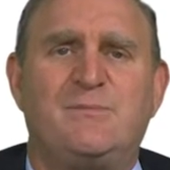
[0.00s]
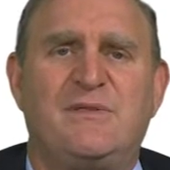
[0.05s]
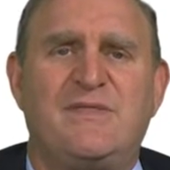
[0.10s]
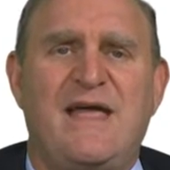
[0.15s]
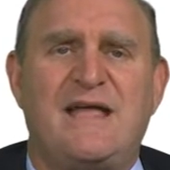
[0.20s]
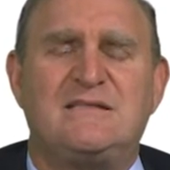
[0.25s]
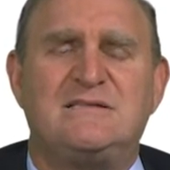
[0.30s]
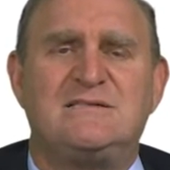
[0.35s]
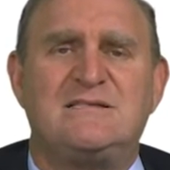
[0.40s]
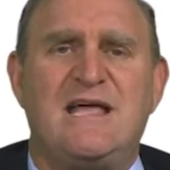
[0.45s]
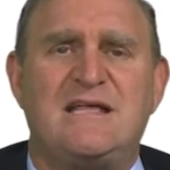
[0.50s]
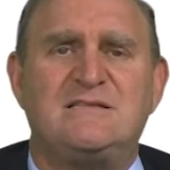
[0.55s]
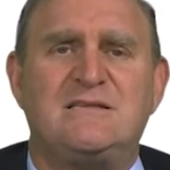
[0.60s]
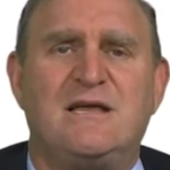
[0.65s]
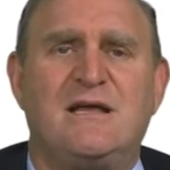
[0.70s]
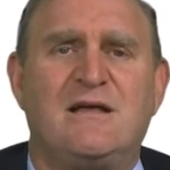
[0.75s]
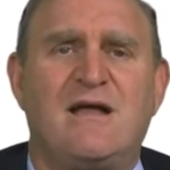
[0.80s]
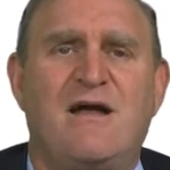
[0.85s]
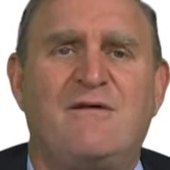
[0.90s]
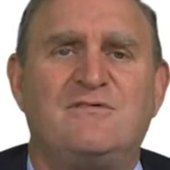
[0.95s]
But that's that's
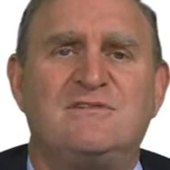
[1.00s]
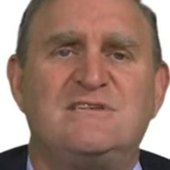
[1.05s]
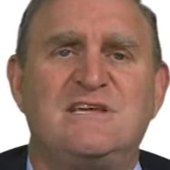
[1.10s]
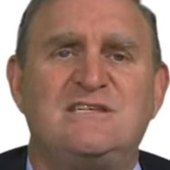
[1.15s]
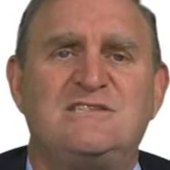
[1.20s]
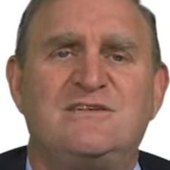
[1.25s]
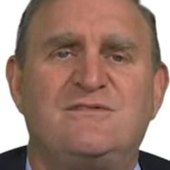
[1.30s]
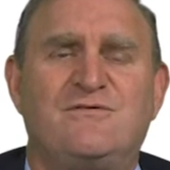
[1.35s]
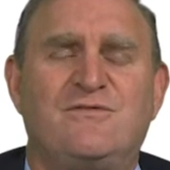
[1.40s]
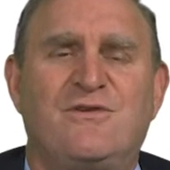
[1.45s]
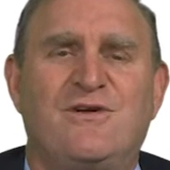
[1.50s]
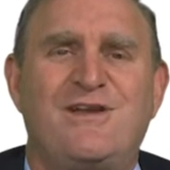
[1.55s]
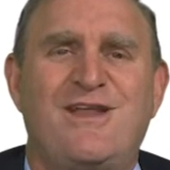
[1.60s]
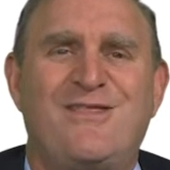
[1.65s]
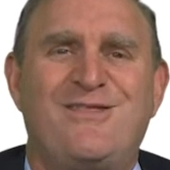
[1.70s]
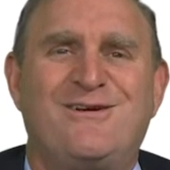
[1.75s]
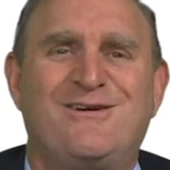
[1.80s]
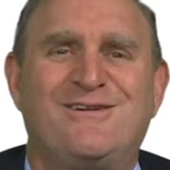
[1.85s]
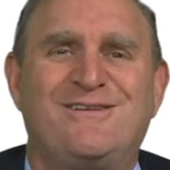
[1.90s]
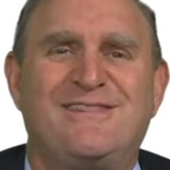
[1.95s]
a conversation for
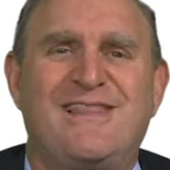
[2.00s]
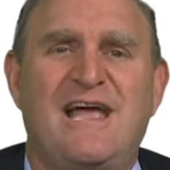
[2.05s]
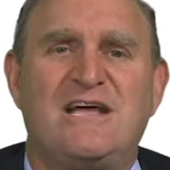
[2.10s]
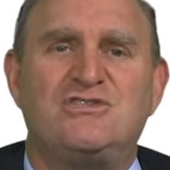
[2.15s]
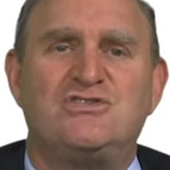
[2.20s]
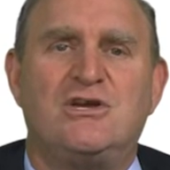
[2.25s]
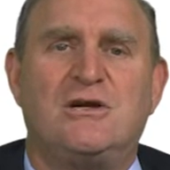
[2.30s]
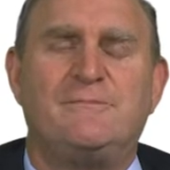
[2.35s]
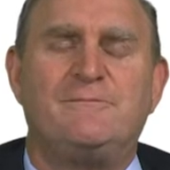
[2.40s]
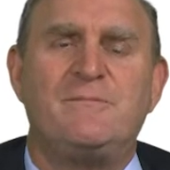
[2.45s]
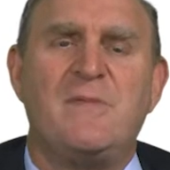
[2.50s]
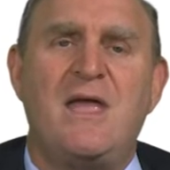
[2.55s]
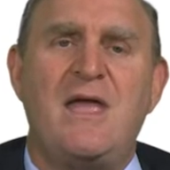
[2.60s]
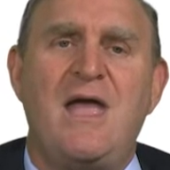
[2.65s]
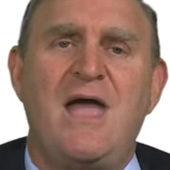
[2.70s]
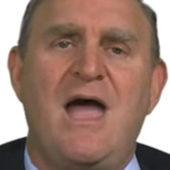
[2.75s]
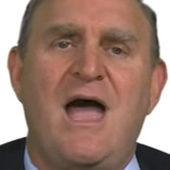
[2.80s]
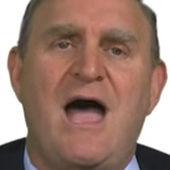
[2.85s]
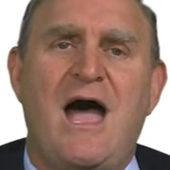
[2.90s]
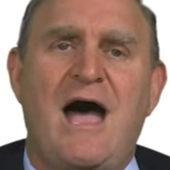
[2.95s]
another lecture.
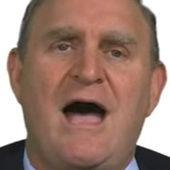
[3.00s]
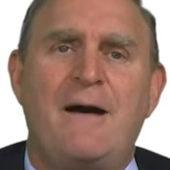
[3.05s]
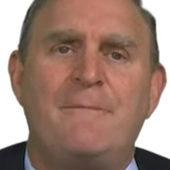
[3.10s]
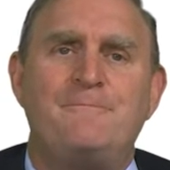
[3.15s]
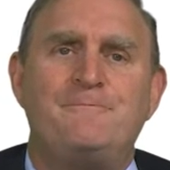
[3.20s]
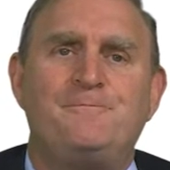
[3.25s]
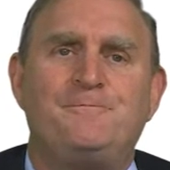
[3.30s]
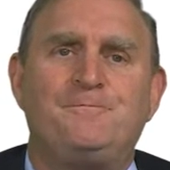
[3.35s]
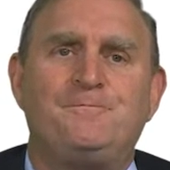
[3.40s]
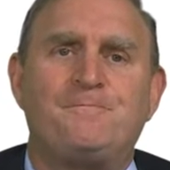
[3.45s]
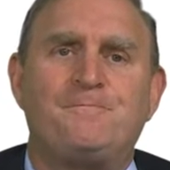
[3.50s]
Um,